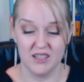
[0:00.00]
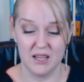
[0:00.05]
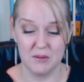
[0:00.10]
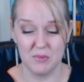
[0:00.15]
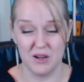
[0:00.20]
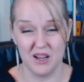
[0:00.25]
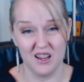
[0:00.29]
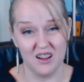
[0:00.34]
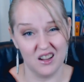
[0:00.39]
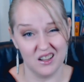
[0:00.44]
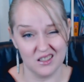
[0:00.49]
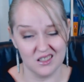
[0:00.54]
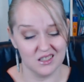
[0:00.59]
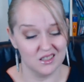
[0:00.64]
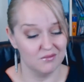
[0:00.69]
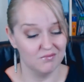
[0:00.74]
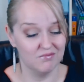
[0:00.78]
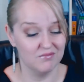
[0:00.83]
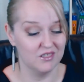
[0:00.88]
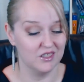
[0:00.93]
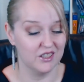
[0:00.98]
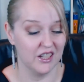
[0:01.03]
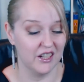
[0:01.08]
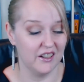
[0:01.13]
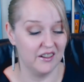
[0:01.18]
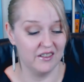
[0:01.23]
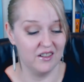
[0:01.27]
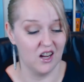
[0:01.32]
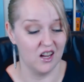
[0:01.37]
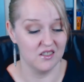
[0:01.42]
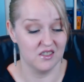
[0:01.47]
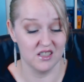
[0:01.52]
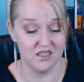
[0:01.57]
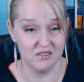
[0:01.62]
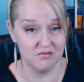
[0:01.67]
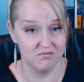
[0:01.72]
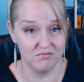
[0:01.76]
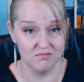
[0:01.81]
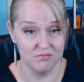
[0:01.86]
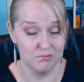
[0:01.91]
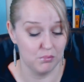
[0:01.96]
in my eyes, so I
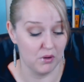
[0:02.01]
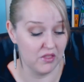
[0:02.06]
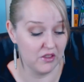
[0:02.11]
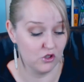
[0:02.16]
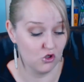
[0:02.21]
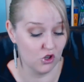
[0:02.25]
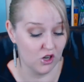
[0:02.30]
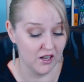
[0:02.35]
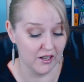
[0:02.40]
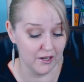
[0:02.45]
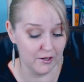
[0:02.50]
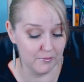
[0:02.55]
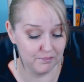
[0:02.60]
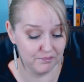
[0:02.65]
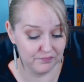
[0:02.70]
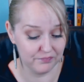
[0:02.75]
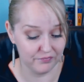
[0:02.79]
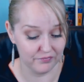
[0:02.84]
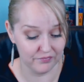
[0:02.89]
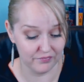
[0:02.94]
didn't bother trying it.